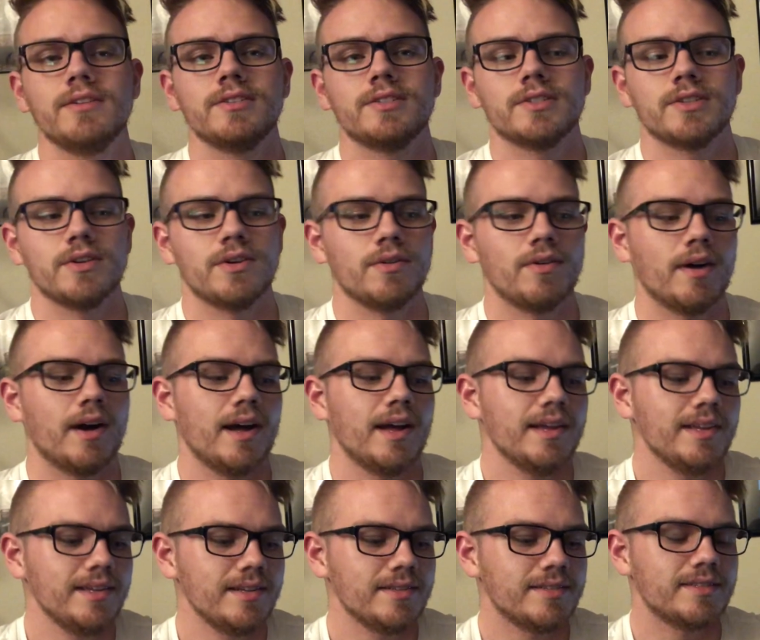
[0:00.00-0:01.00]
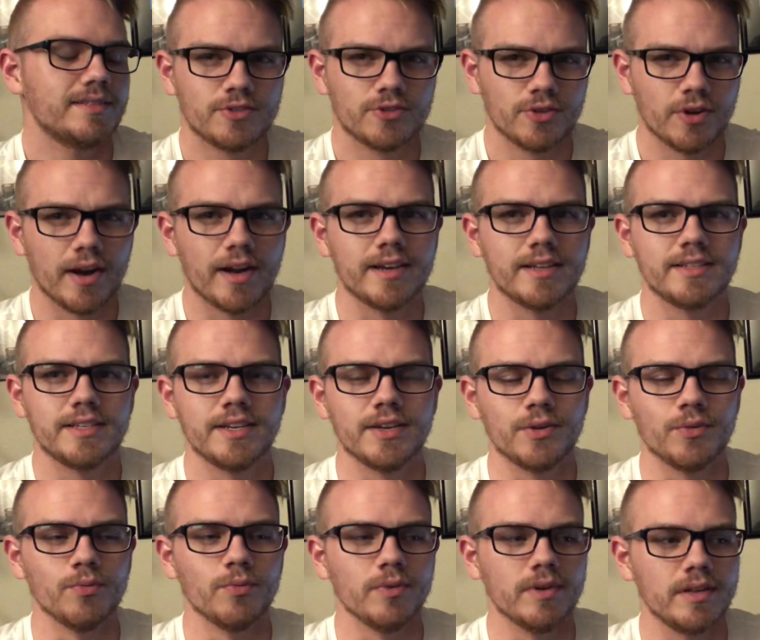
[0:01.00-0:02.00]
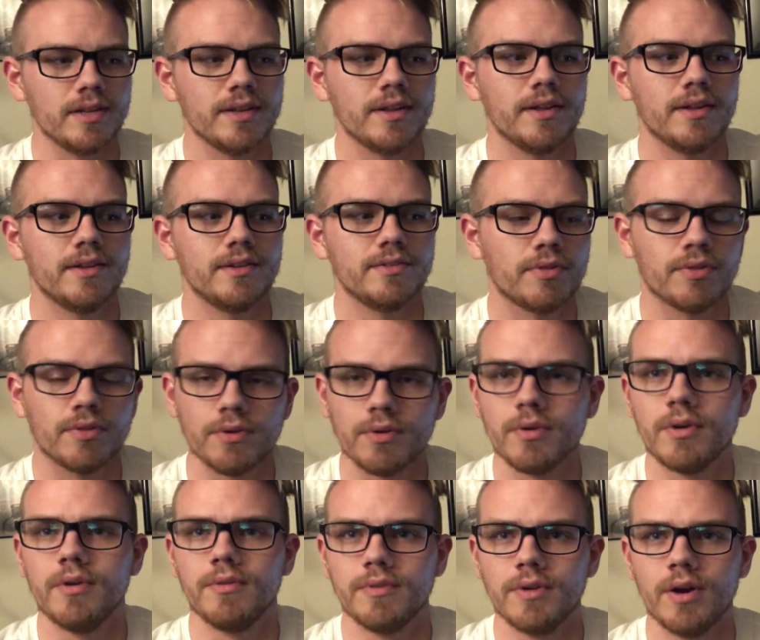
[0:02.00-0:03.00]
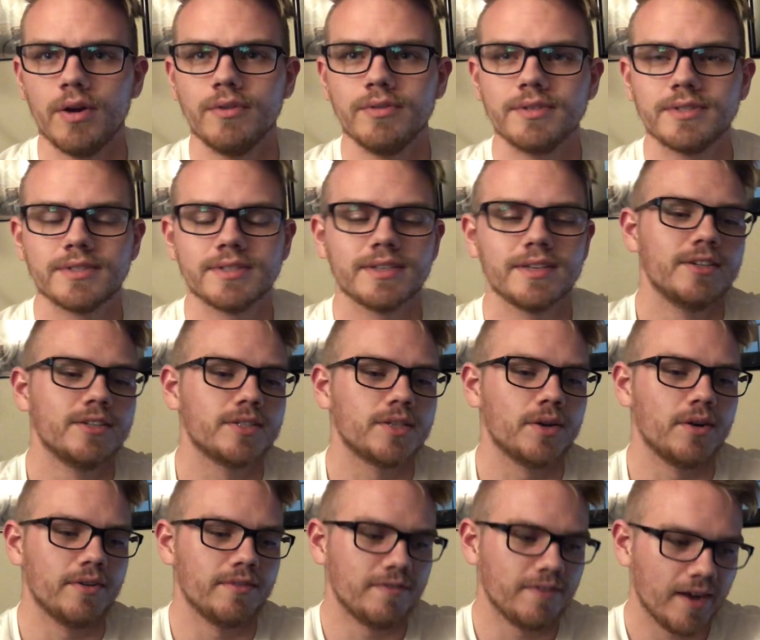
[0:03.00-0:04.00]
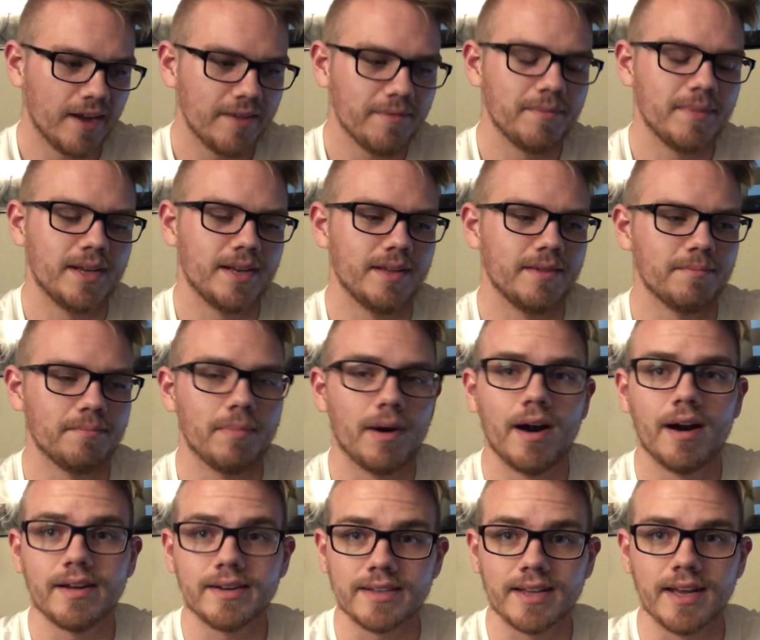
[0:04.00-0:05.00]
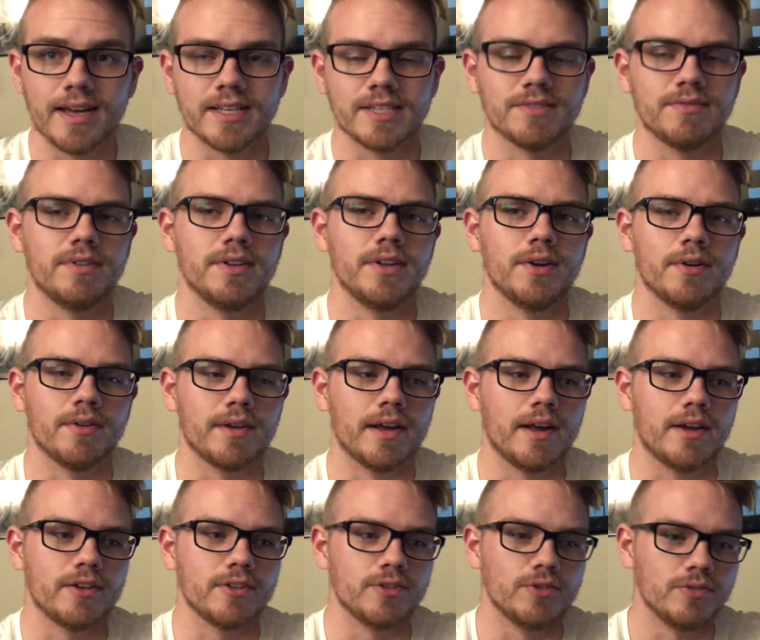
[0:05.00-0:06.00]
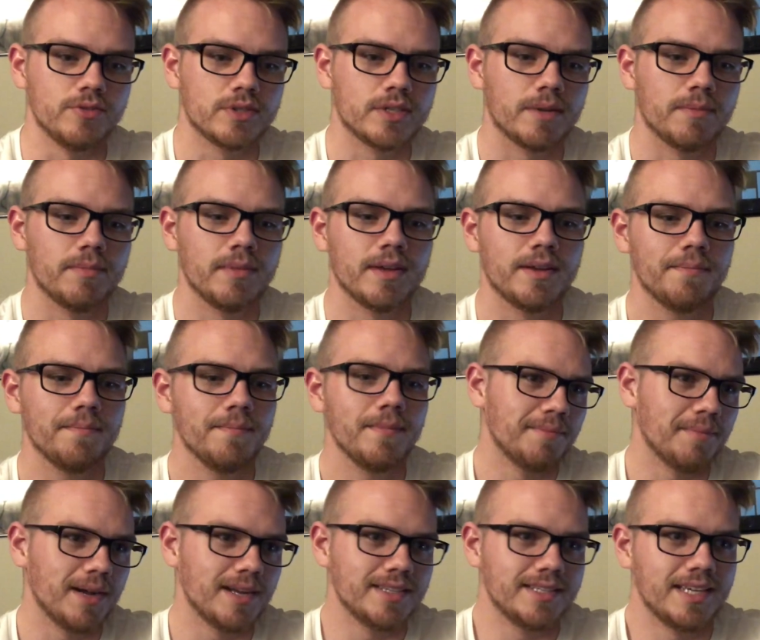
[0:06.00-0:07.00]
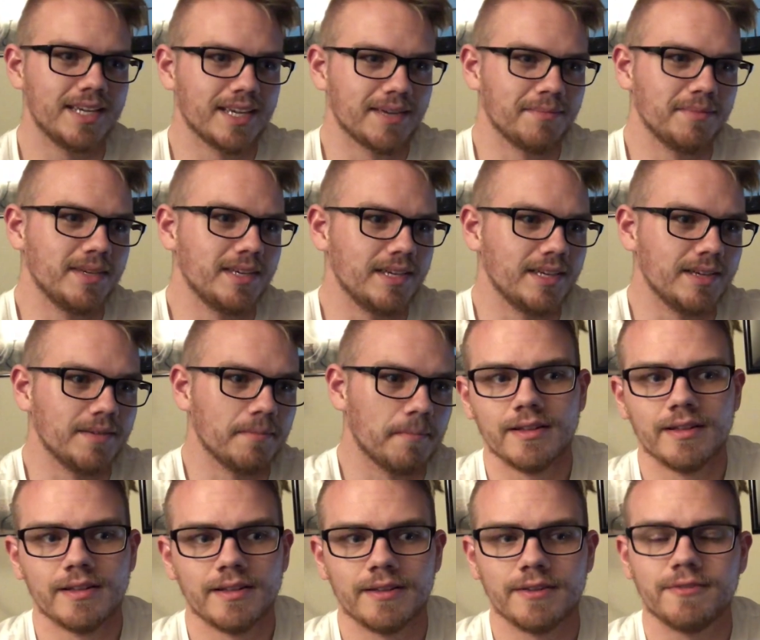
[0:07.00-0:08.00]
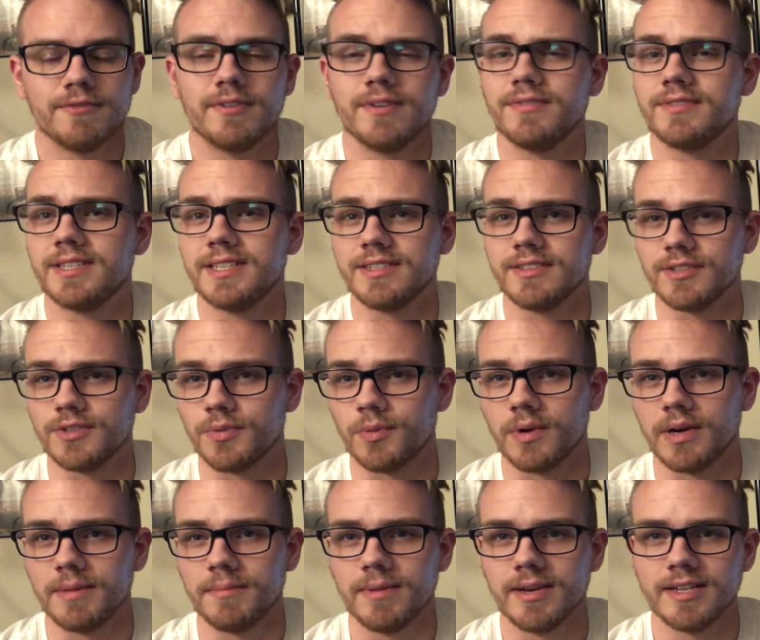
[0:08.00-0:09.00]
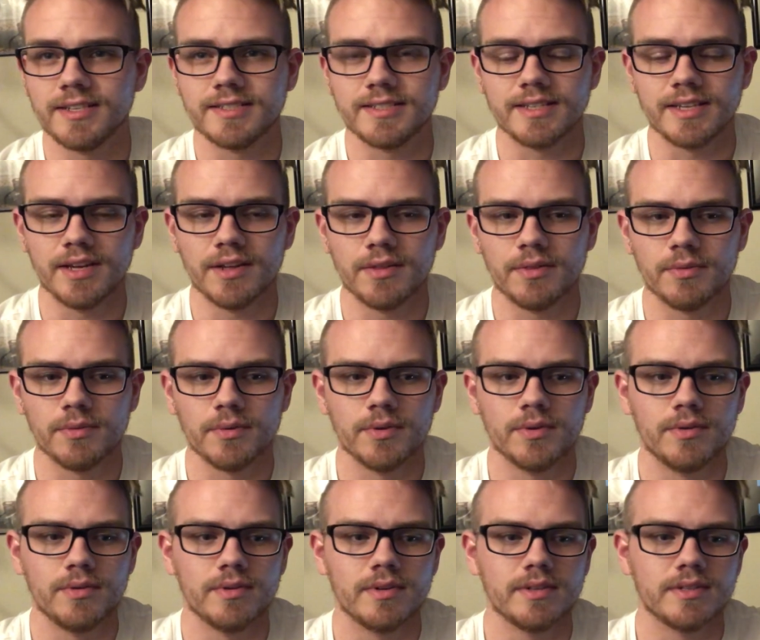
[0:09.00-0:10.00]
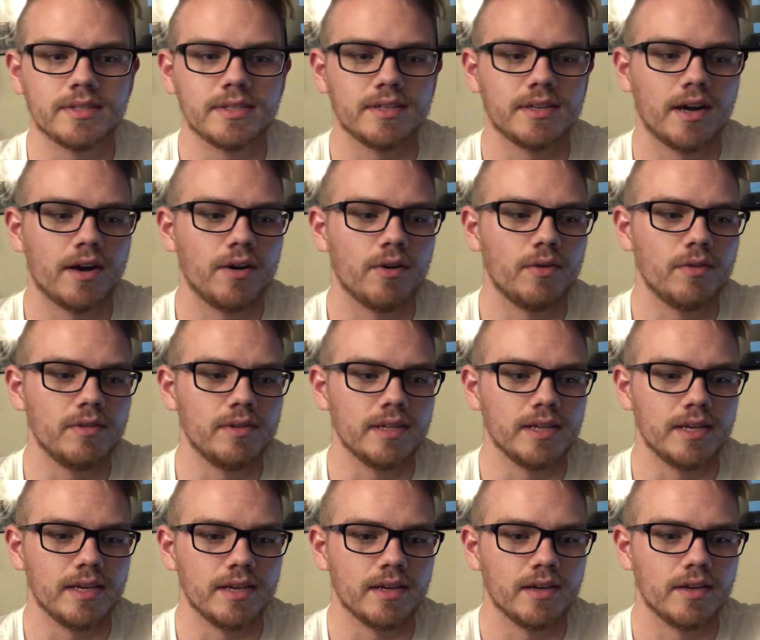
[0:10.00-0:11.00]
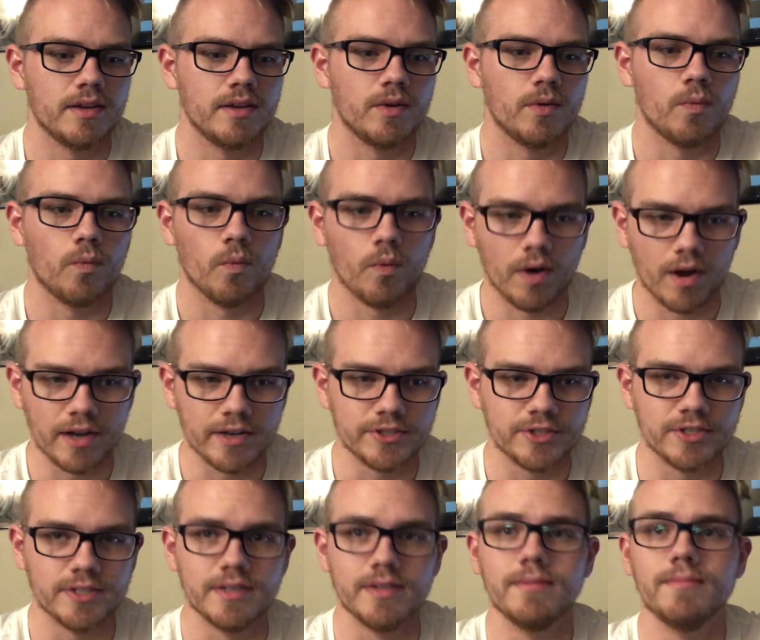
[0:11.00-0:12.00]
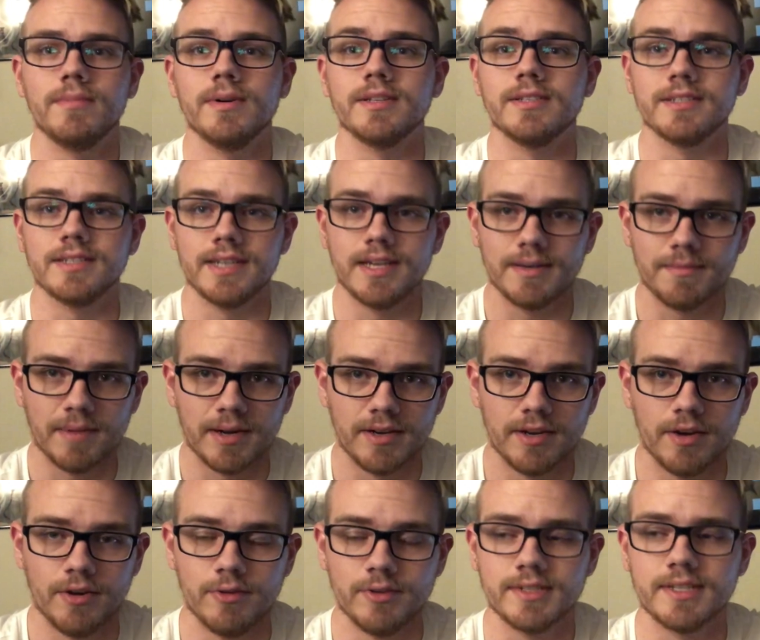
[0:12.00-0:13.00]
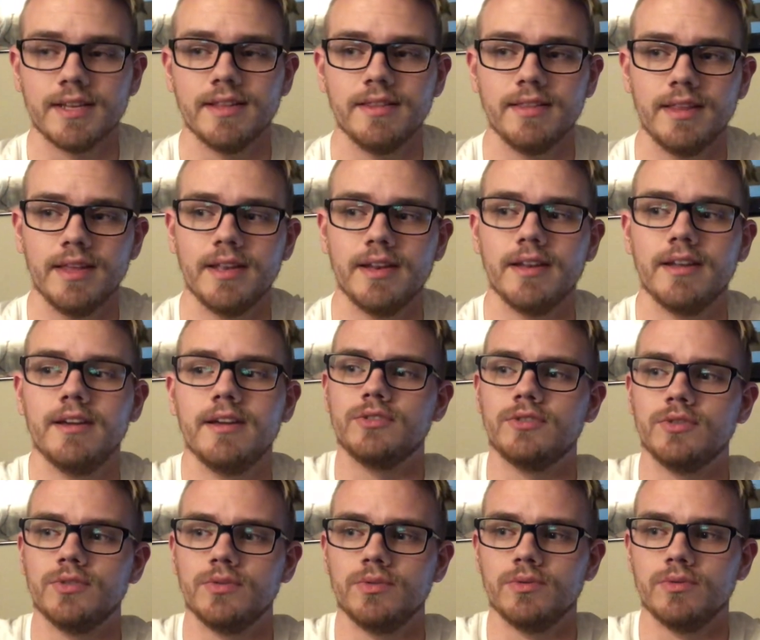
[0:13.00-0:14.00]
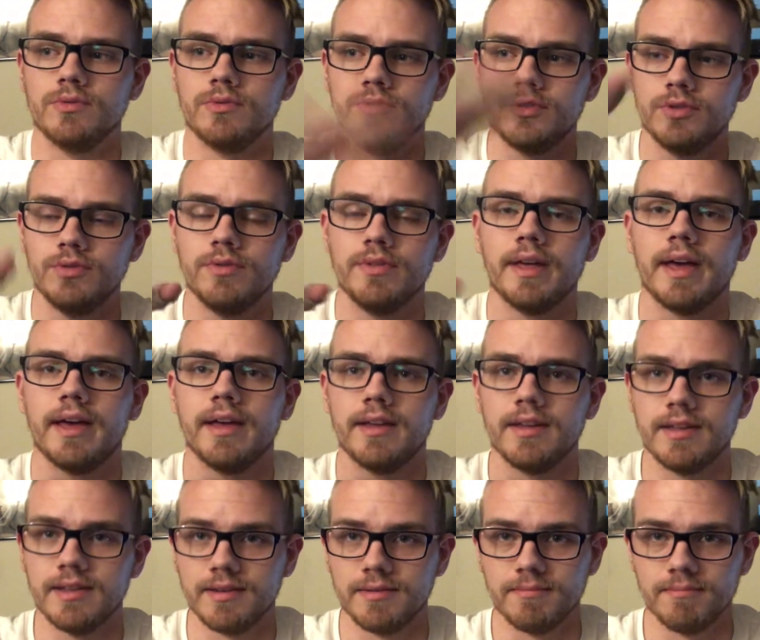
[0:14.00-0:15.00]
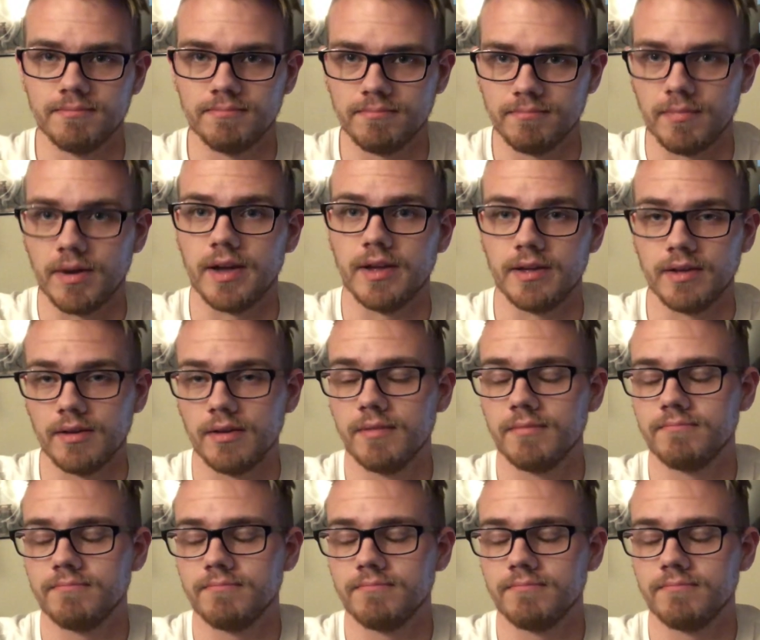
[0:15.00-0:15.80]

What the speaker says: So I try to take really thorough notes. So a 5-minute podcast video on how to do something might take me 15 to 20 minutes to get through, to not only watch it, but to take my notes and then to do that in my